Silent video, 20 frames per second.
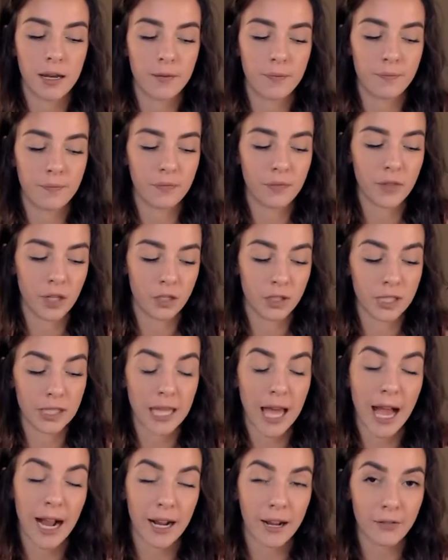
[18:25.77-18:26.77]
there's
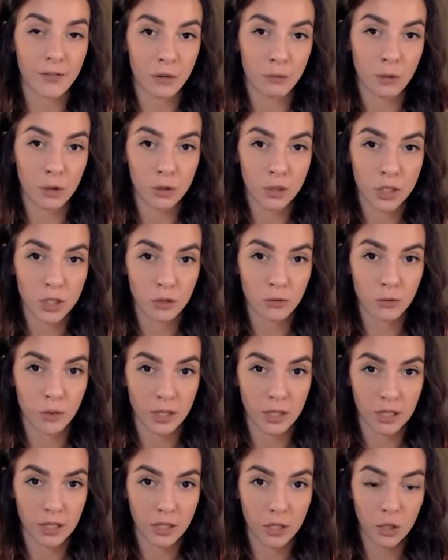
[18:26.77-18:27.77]
lack of emotion
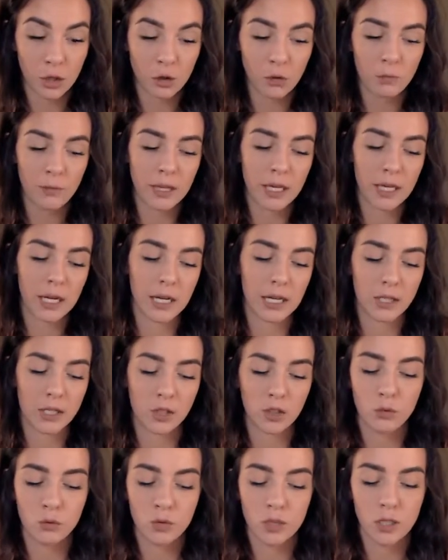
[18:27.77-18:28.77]
within you because
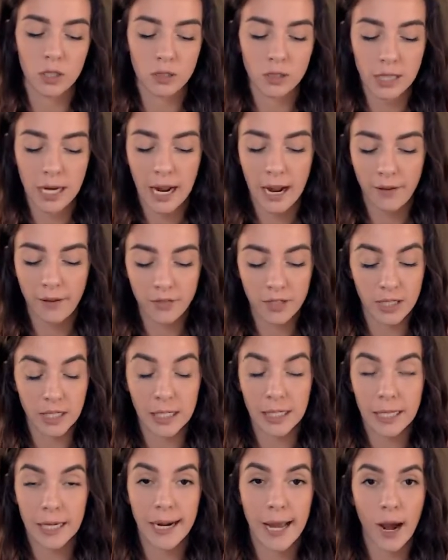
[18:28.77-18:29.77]
you just have to
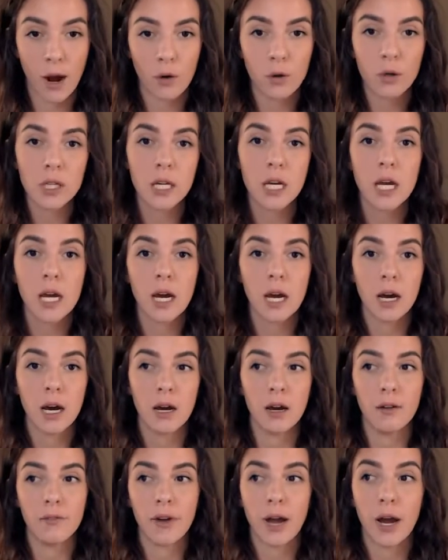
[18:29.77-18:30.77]
get it out
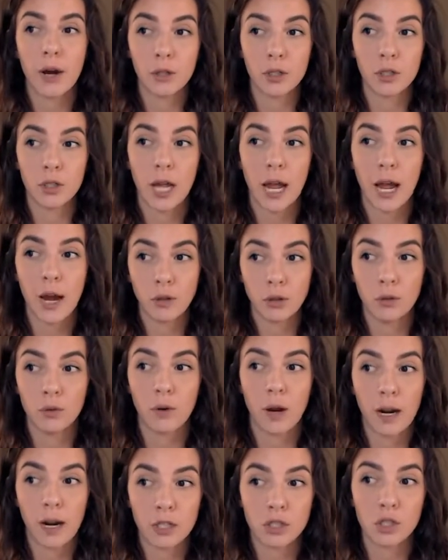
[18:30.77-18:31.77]
of how you
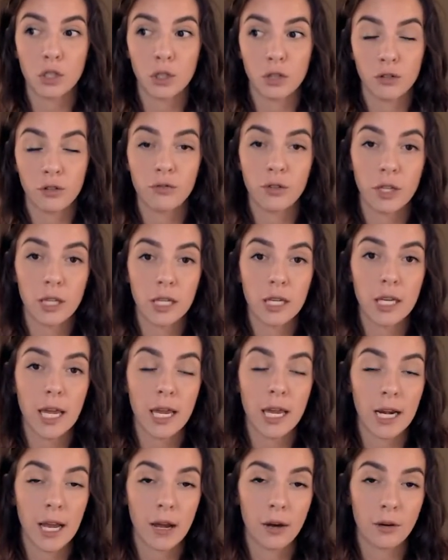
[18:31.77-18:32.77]
actually are feeling
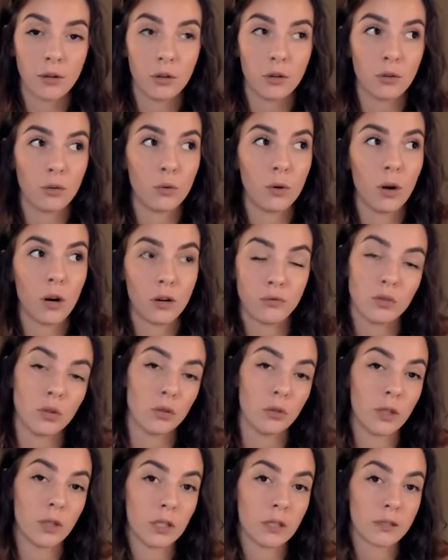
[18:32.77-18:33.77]
and how you are
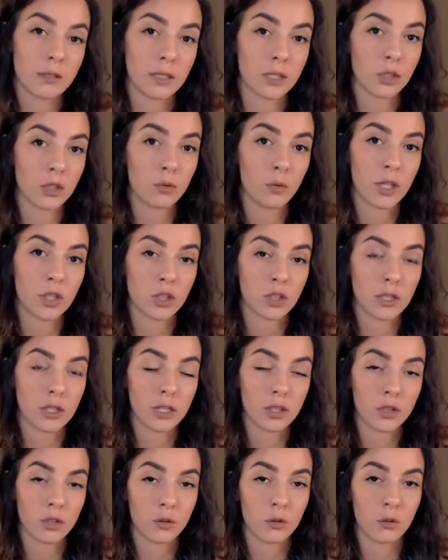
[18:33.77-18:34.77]
viewing the situation
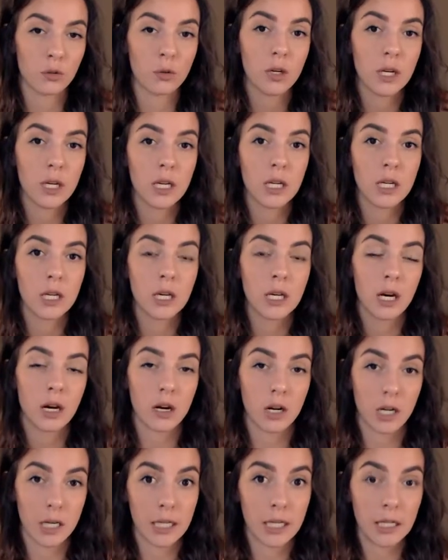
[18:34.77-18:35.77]
that you
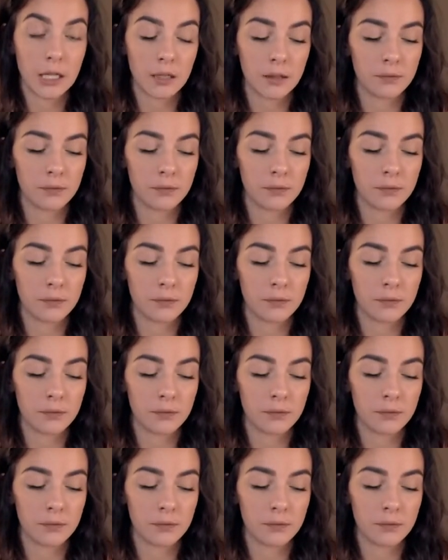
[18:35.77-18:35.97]
are in.